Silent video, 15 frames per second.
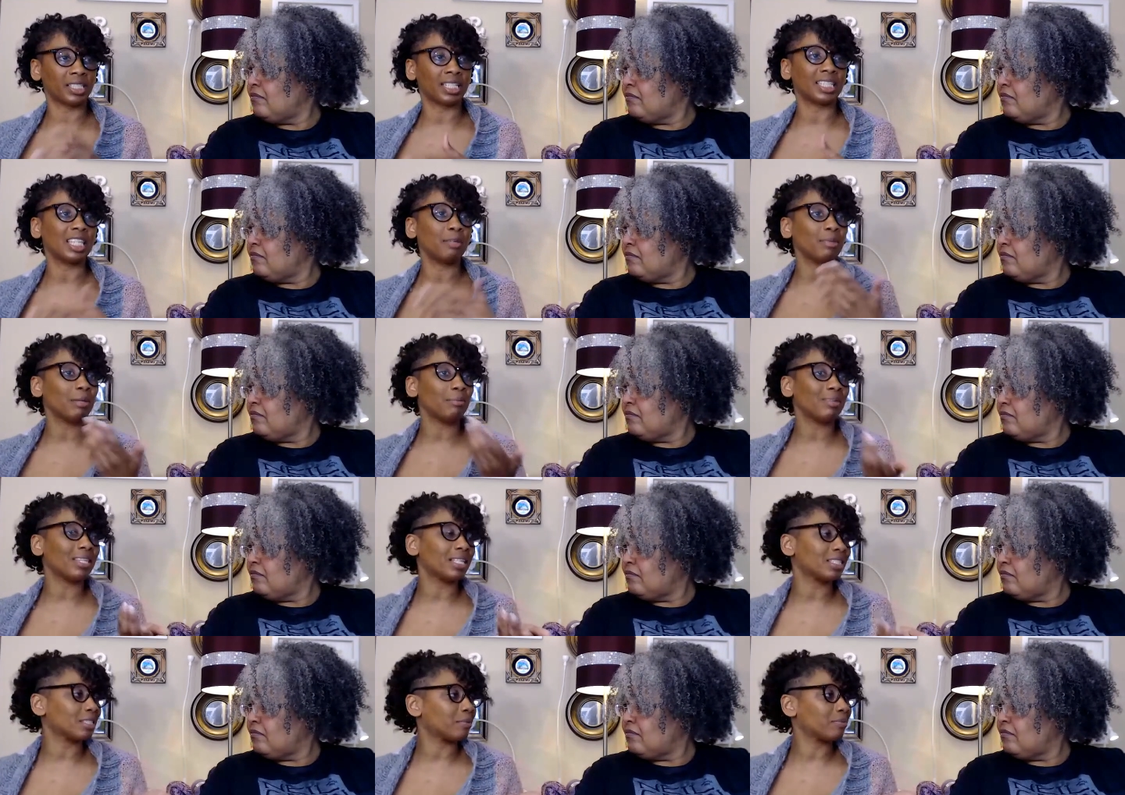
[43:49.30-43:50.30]
Speaker 1: And I think maybe
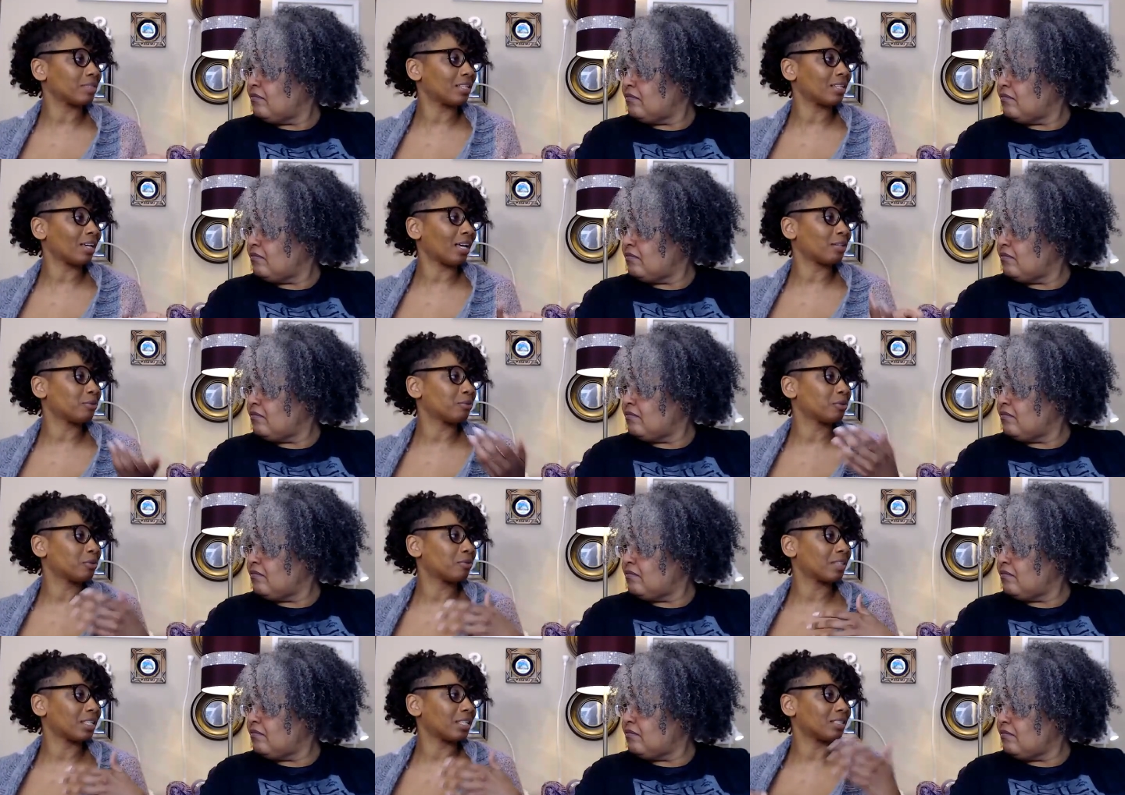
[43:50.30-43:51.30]
that's something I don't know
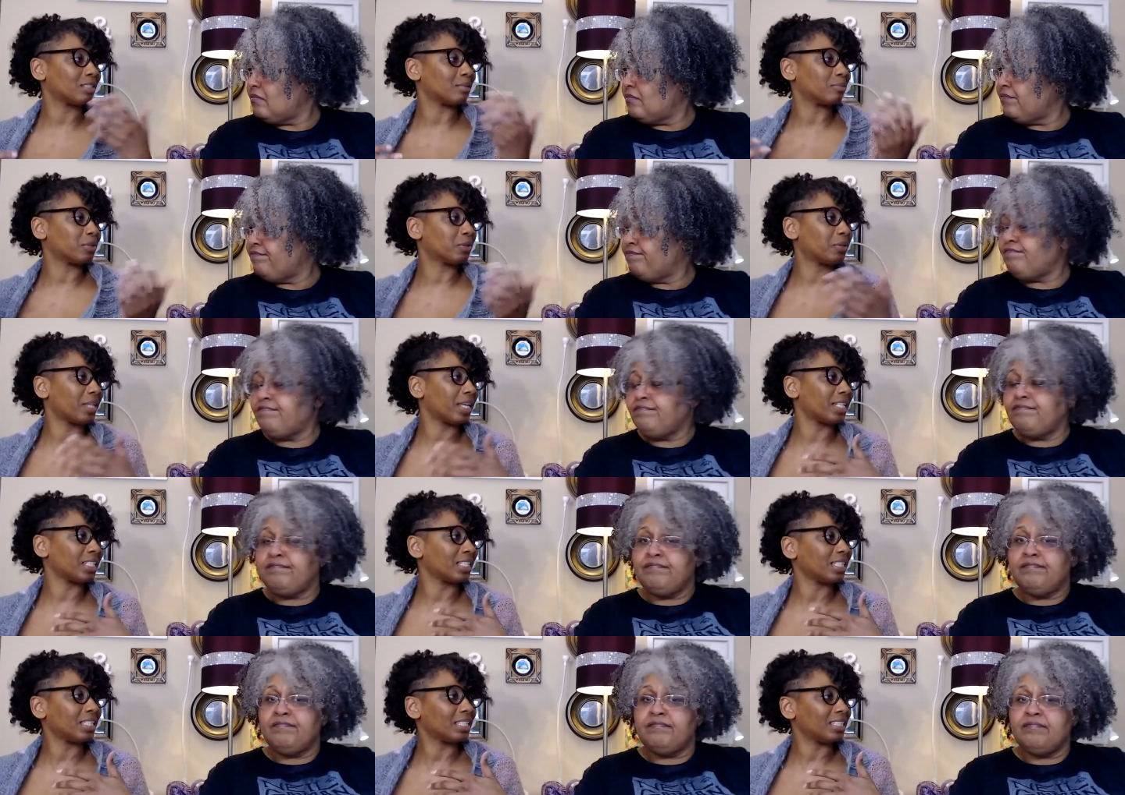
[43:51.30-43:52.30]
if they can build that
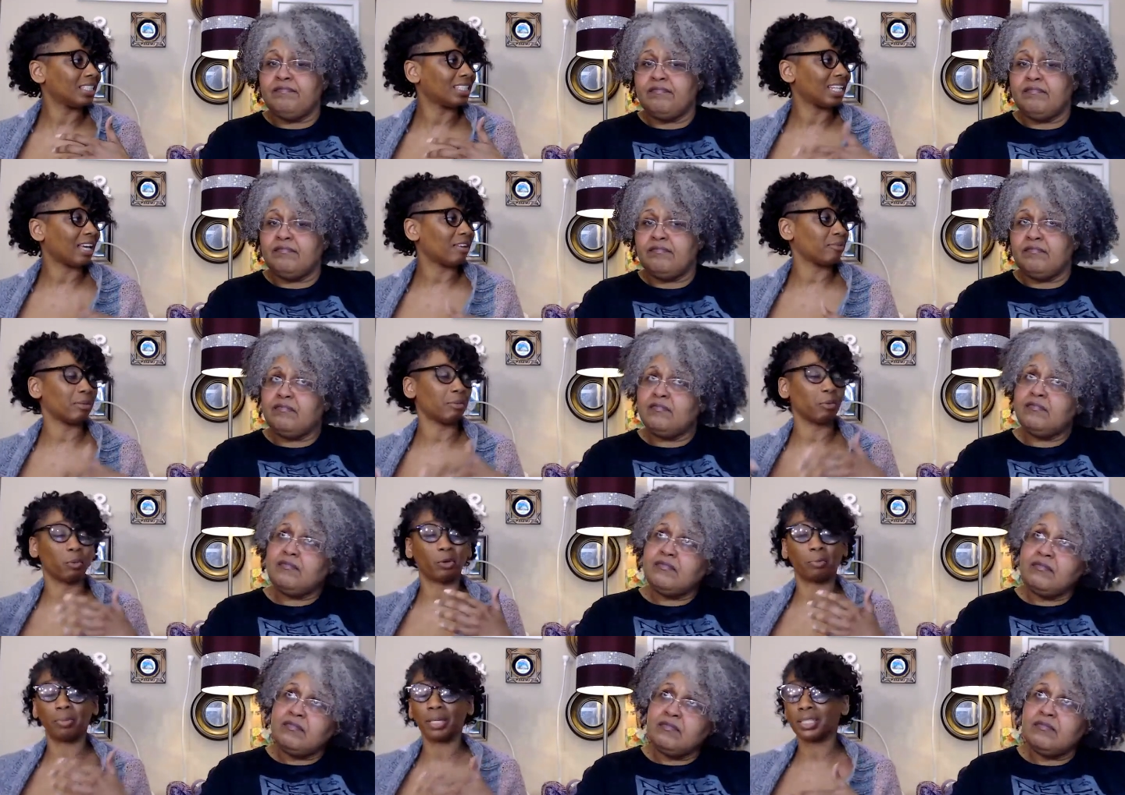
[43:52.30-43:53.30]
in and have maybe
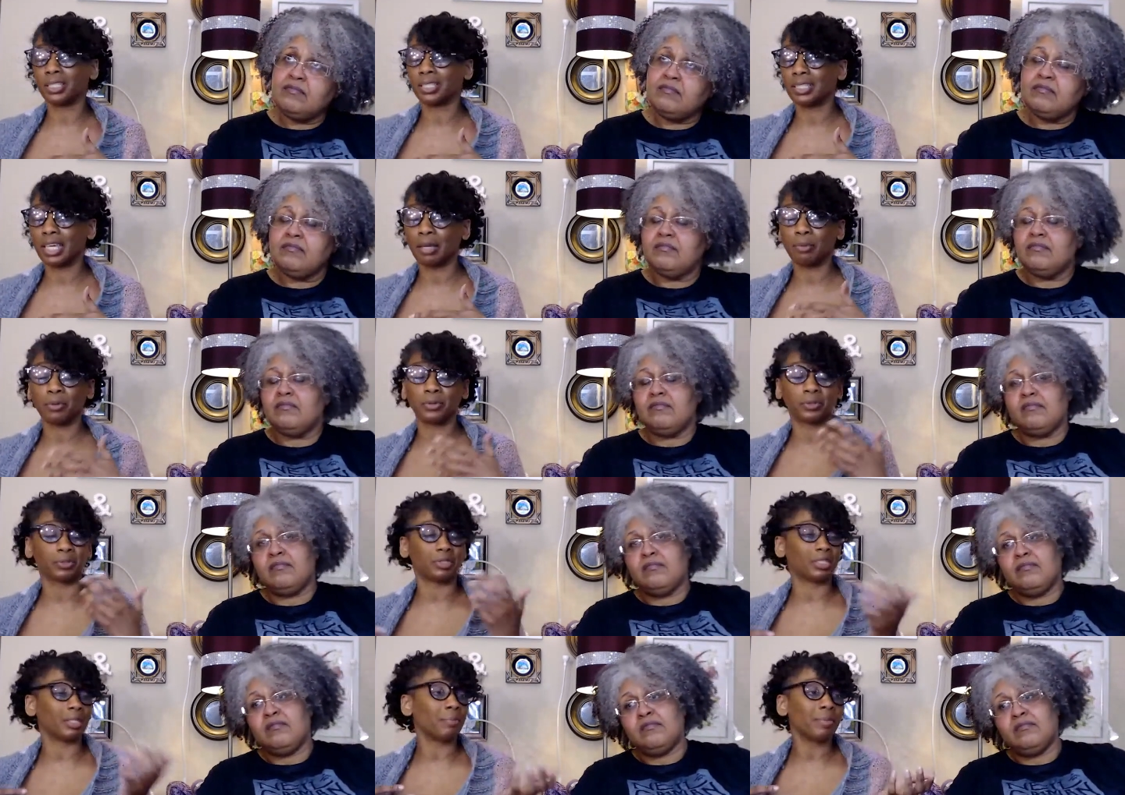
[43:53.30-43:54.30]
more picnic tables or
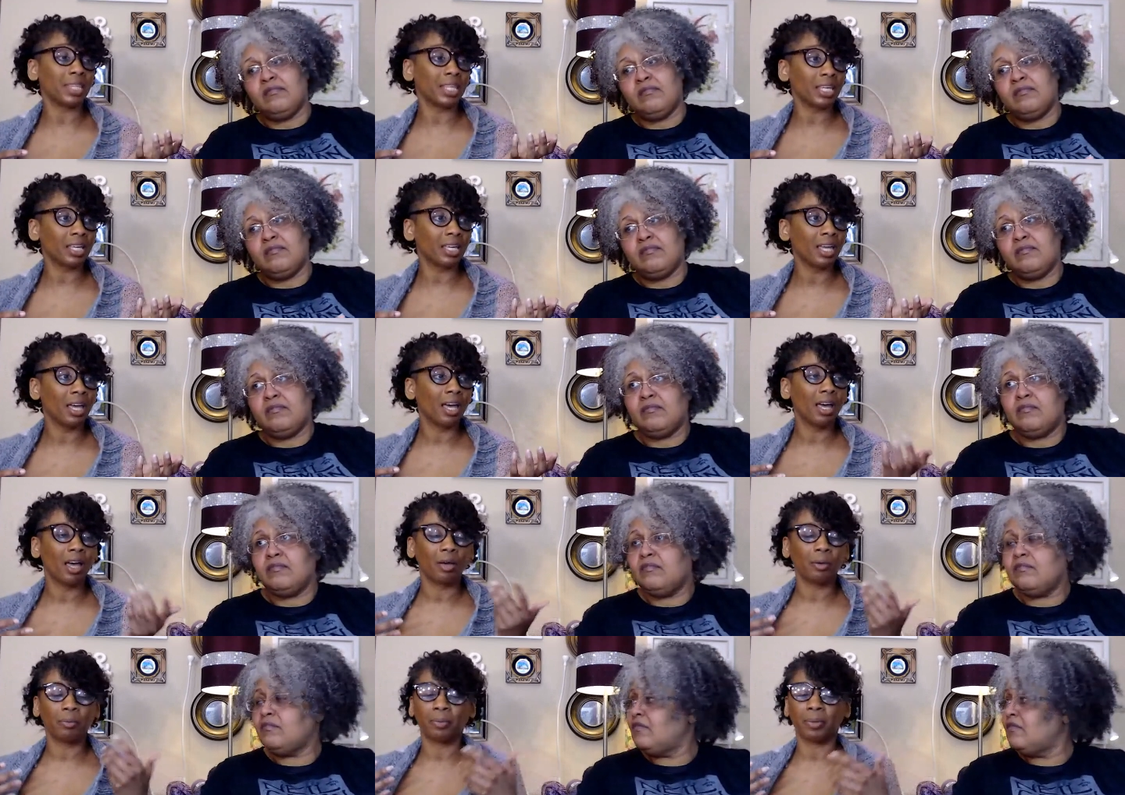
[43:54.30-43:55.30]
something,
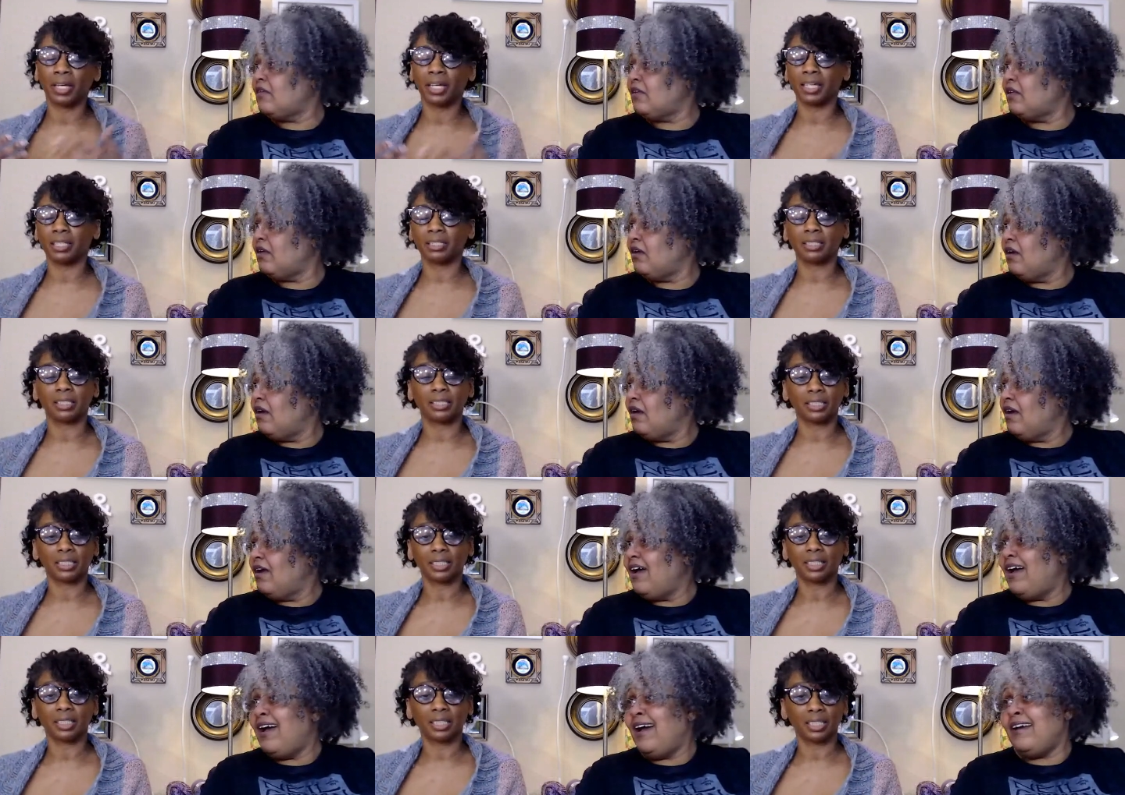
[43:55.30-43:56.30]
but
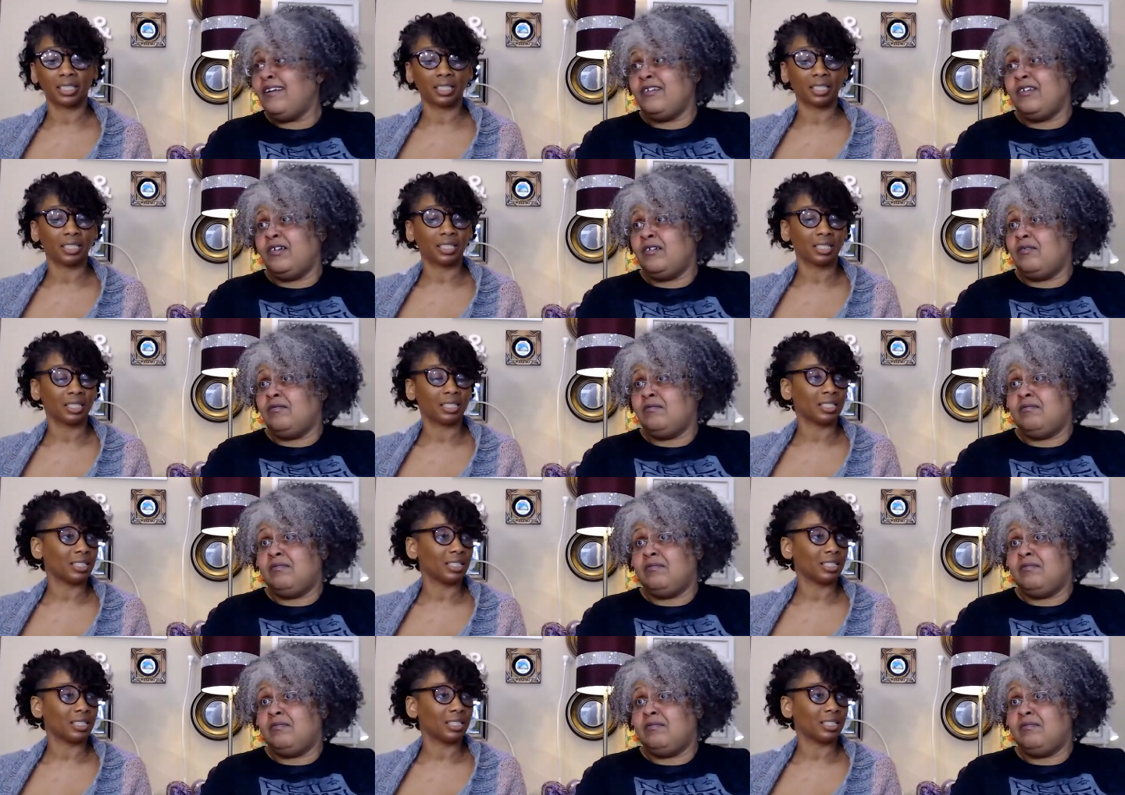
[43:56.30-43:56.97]
I don't know.